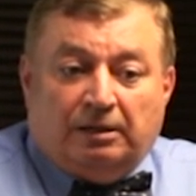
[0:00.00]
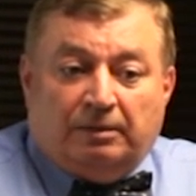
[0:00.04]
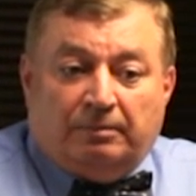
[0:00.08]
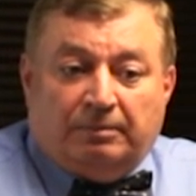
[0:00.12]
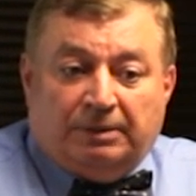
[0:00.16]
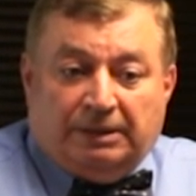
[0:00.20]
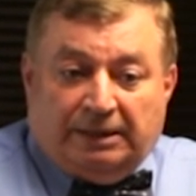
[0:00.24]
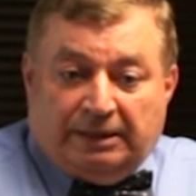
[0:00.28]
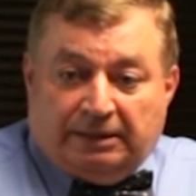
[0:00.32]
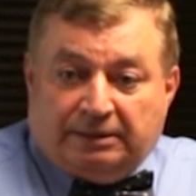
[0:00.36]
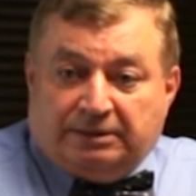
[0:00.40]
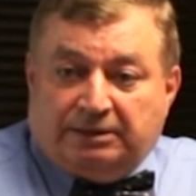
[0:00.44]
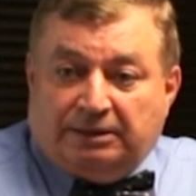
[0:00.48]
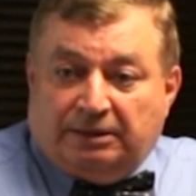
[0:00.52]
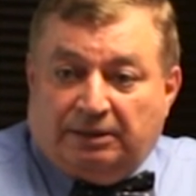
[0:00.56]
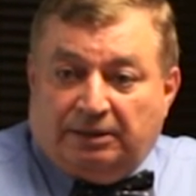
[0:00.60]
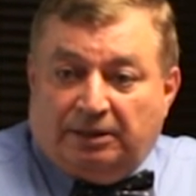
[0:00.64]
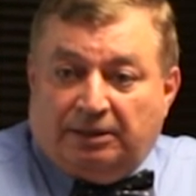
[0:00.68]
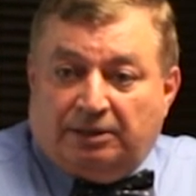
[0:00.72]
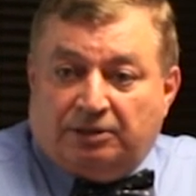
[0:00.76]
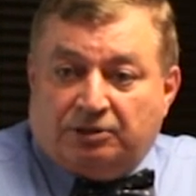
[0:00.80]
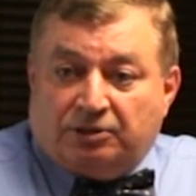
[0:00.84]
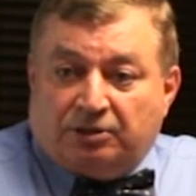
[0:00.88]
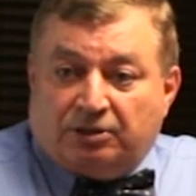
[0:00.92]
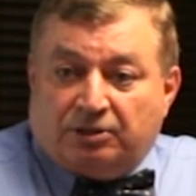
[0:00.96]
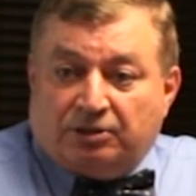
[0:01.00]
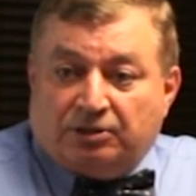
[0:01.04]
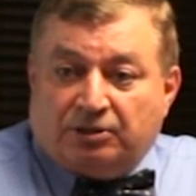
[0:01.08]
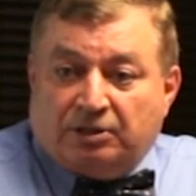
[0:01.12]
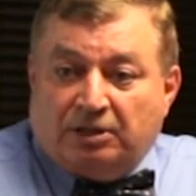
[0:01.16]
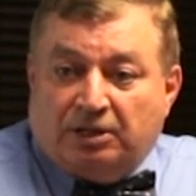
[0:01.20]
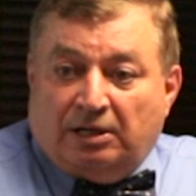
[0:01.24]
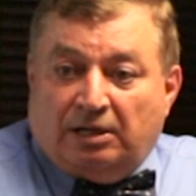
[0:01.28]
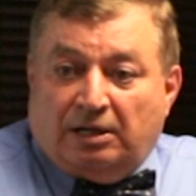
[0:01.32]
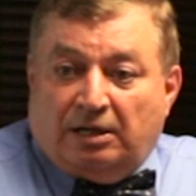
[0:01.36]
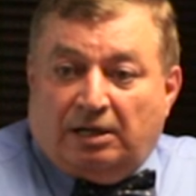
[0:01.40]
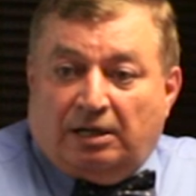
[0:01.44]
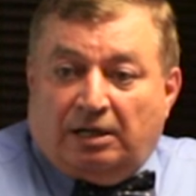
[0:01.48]
Black teenagers.
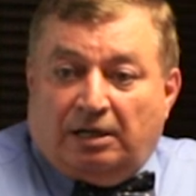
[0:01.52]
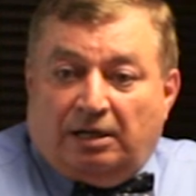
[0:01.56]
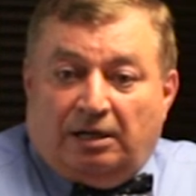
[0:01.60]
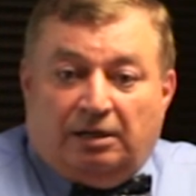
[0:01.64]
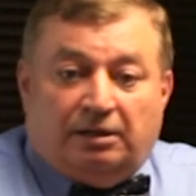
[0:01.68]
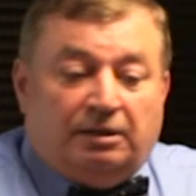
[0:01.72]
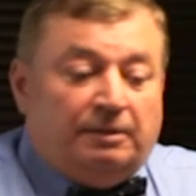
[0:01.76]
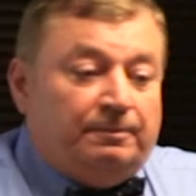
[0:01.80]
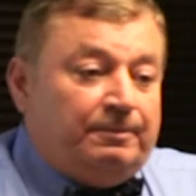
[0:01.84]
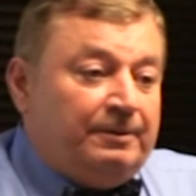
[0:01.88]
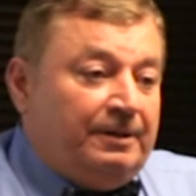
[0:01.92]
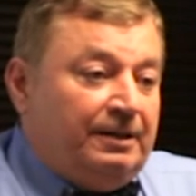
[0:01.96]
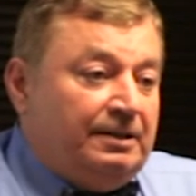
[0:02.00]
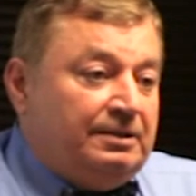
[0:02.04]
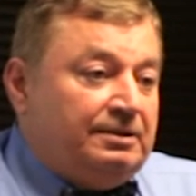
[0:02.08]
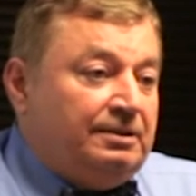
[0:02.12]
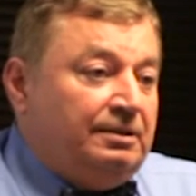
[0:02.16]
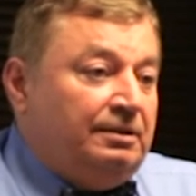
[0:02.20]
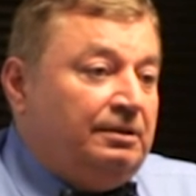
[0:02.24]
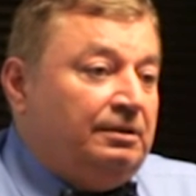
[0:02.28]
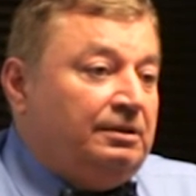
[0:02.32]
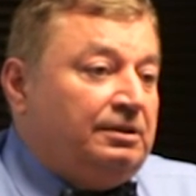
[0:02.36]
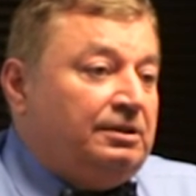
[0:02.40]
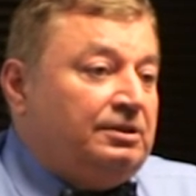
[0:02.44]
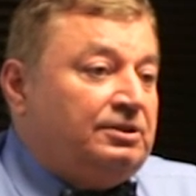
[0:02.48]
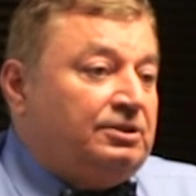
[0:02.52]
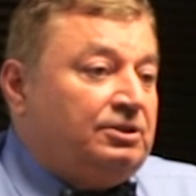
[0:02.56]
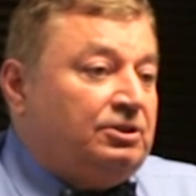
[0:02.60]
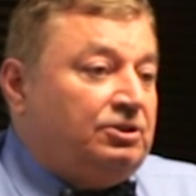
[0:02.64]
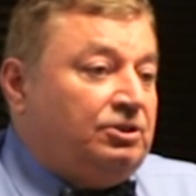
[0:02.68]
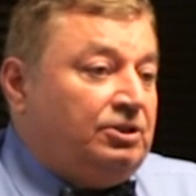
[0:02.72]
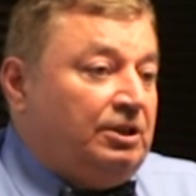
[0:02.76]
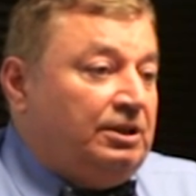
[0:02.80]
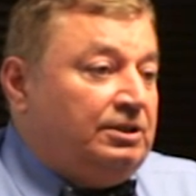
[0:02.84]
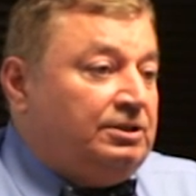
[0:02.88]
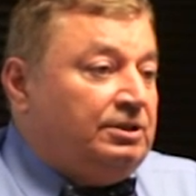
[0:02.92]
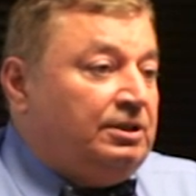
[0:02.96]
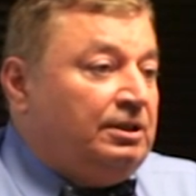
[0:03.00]
And the president is
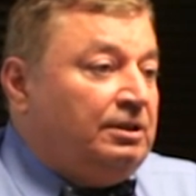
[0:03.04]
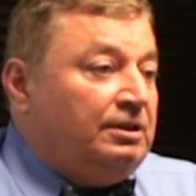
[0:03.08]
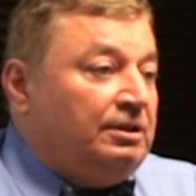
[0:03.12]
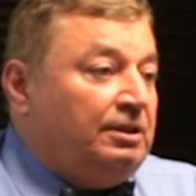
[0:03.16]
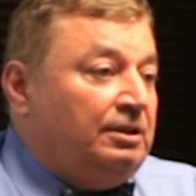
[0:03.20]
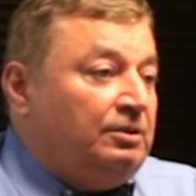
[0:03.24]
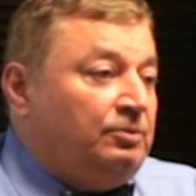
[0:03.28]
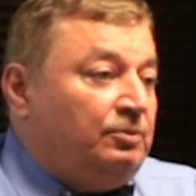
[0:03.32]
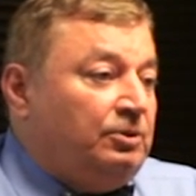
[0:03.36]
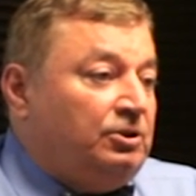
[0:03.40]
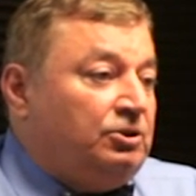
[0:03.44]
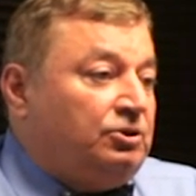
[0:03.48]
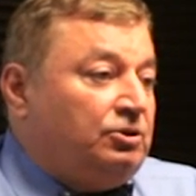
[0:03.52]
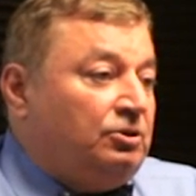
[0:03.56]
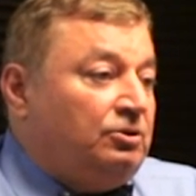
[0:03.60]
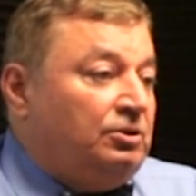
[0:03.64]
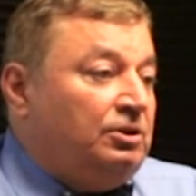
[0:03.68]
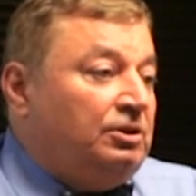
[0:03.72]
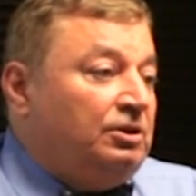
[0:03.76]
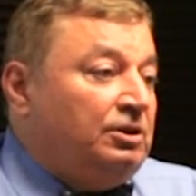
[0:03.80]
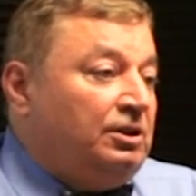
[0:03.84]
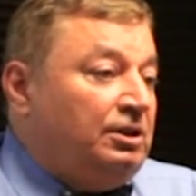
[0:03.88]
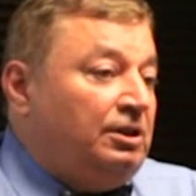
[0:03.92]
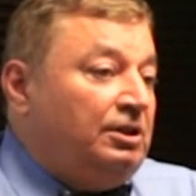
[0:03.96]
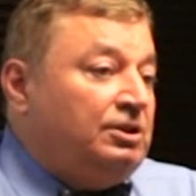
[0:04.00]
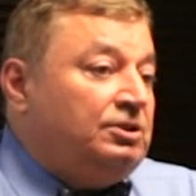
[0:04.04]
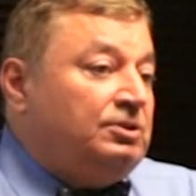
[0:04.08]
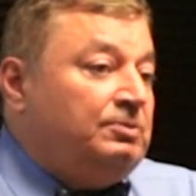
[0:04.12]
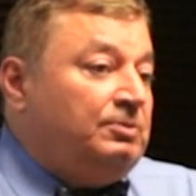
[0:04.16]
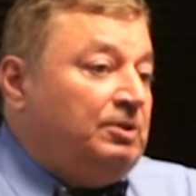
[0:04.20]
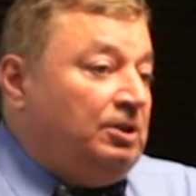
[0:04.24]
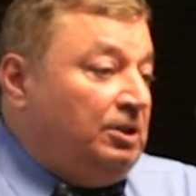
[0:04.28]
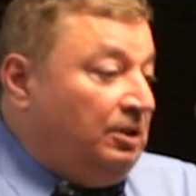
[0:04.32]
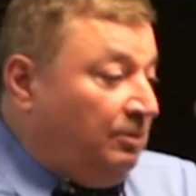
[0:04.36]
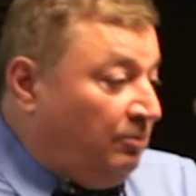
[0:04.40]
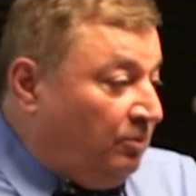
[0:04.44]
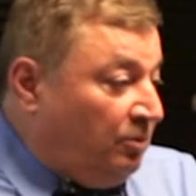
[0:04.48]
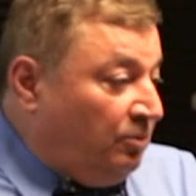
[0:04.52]
suggesting that we should increase
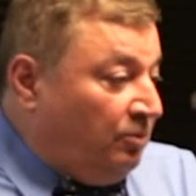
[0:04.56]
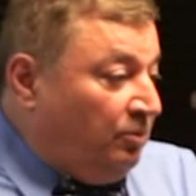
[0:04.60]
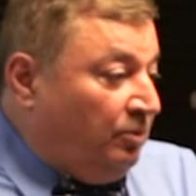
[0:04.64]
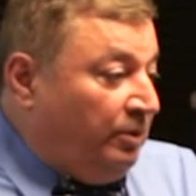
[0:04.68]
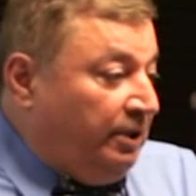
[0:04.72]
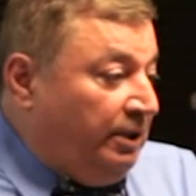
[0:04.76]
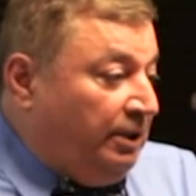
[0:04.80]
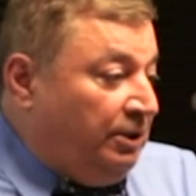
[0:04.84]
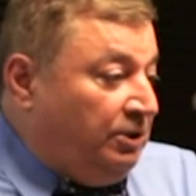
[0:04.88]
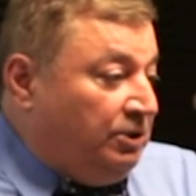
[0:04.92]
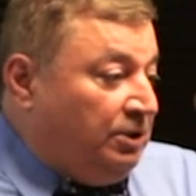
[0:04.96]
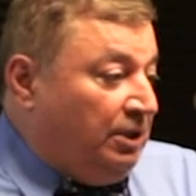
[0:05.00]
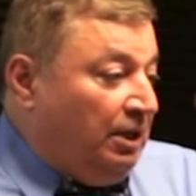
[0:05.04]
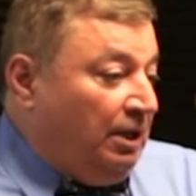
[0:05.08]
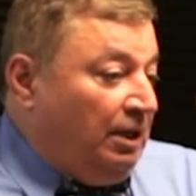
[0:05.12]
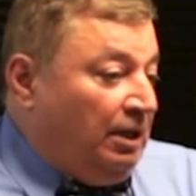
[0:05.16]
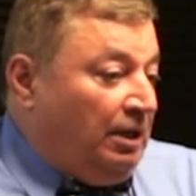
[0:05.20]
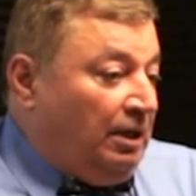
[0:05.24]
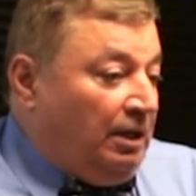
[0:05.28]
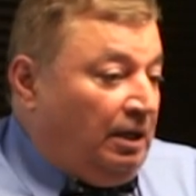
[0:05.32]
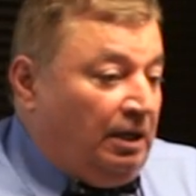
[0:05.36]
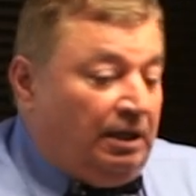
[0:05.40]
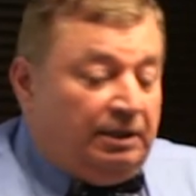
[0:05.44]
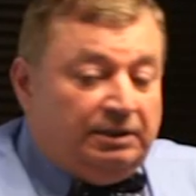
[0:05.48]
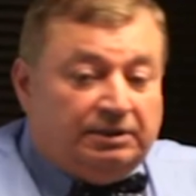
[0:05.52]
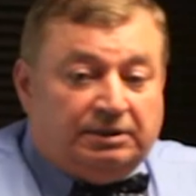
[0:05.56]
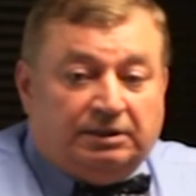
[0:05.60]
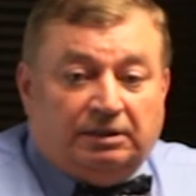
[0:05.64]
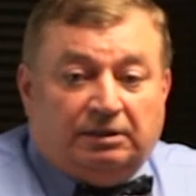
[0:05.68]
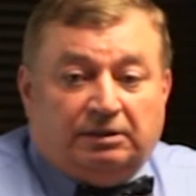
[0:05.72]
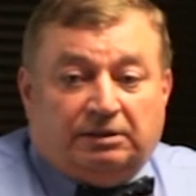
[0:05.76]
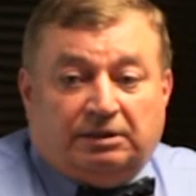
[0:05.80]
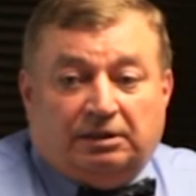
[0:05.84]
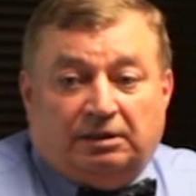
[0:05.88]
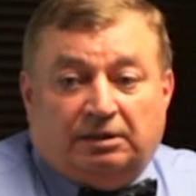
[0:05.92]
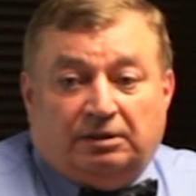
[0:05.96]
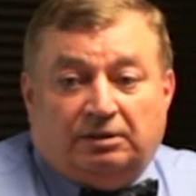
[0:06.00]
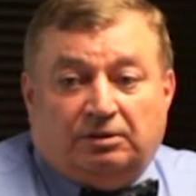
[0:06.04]
minimum wage
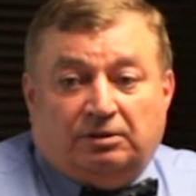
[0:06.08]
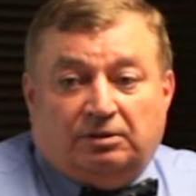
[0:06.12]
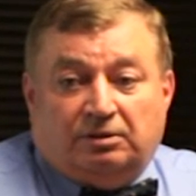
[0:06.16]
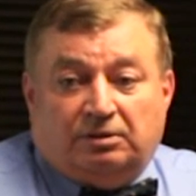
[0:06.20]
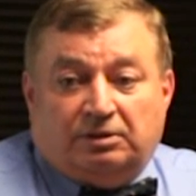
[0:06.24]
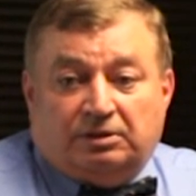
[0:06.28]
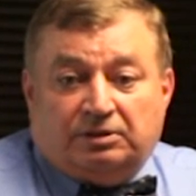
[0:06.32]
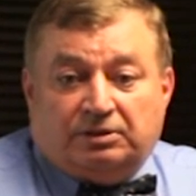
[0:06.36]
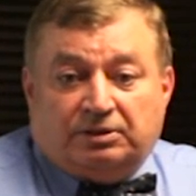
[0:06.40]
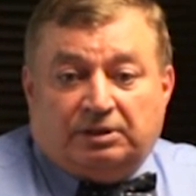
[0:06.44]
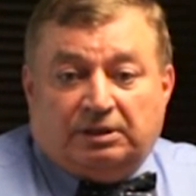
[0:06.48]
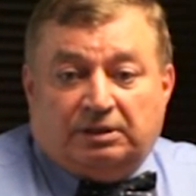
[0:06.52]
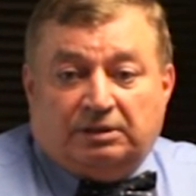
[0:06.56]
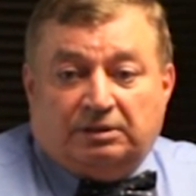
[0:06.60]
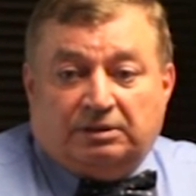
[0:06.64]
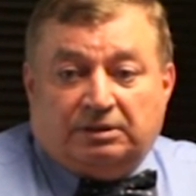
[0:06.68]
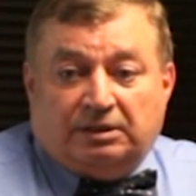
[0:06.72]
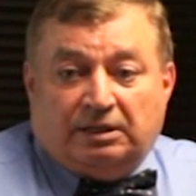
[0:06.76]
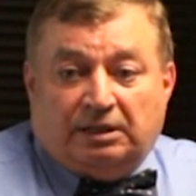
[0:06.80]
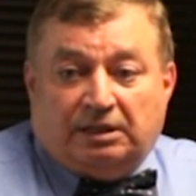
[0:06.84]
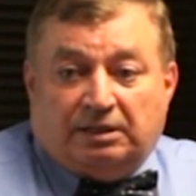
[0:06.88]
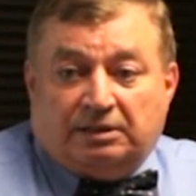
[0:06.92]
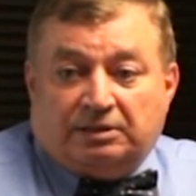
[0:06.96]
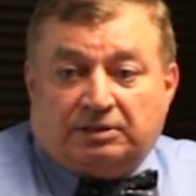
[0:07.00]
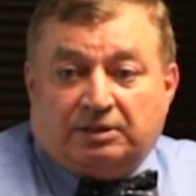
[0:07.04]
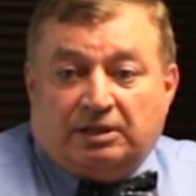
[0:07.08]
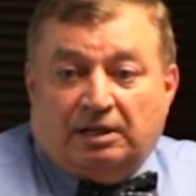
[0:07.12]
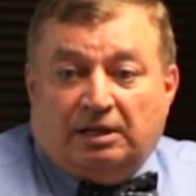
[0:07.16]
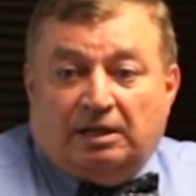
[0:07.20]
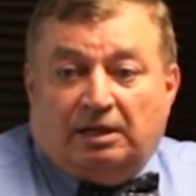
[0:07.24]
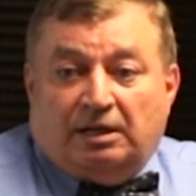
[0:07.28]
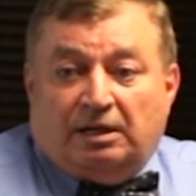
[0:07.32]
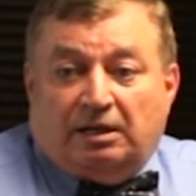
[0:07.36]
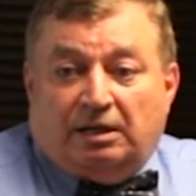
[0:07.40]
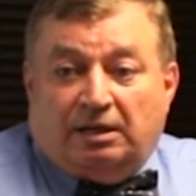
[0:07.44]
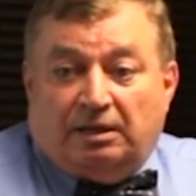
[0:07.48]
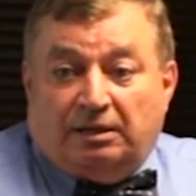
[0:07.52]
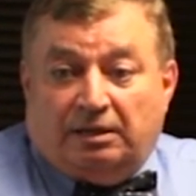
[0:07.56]
until
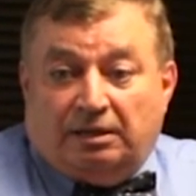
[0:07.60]
$10.10.